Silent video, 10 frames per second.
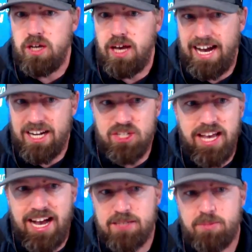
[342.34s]
actually
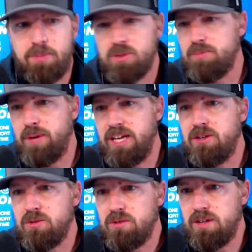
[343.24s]
ask people to pay
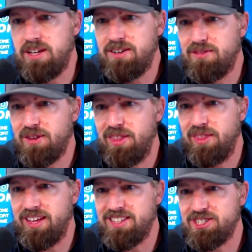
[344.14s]
you for the
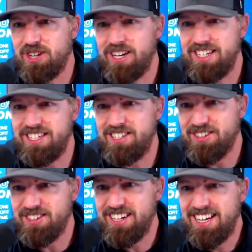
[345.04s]
thing that you're trying to
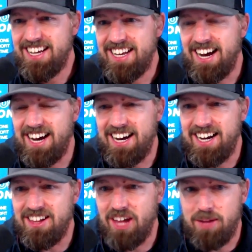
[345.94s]
do.
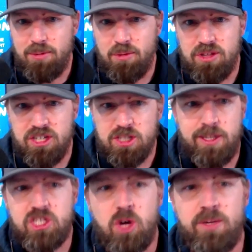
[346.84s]
A lot of people, they'll
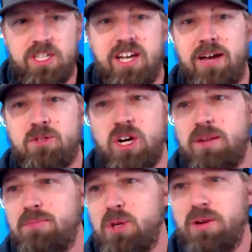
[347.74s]
spend so much time trying to
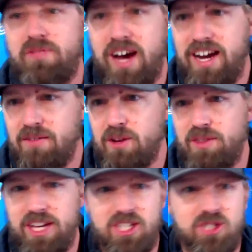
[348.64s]
beautify
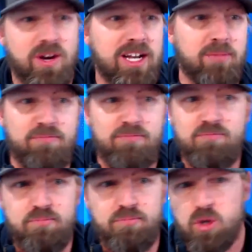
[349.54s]
everything, trying to
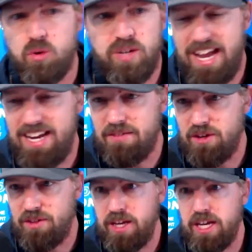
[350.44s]
create
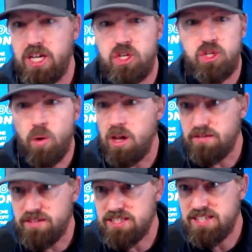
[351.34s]
everything and do all
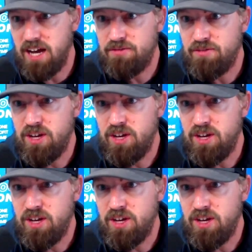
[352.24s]
of this stuff.